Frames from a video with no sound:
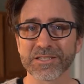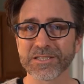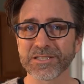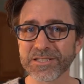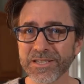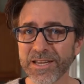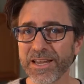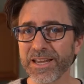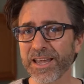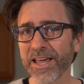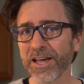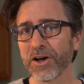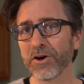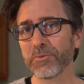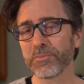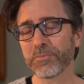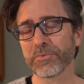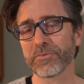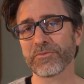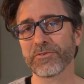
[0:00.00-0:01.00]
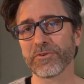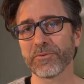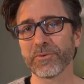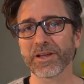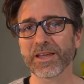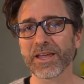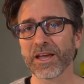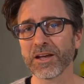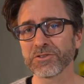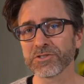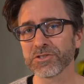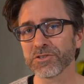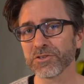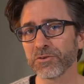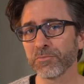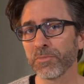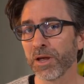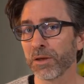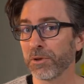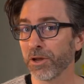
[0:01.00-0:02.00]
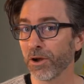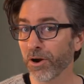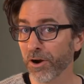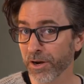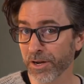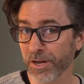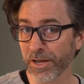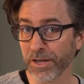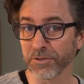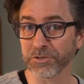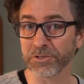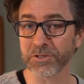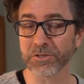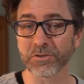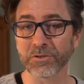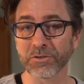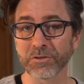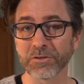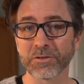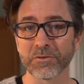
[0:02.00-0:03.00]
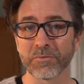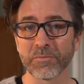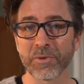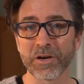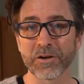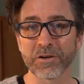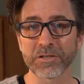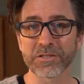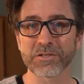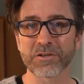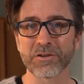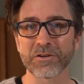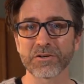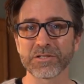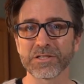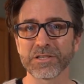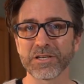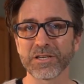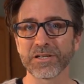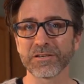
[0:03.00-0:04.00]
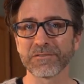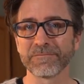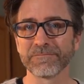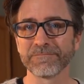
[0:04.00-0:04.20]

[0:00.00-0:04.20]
seek help from a counselor, maybe our counselor, Damaris Garcia.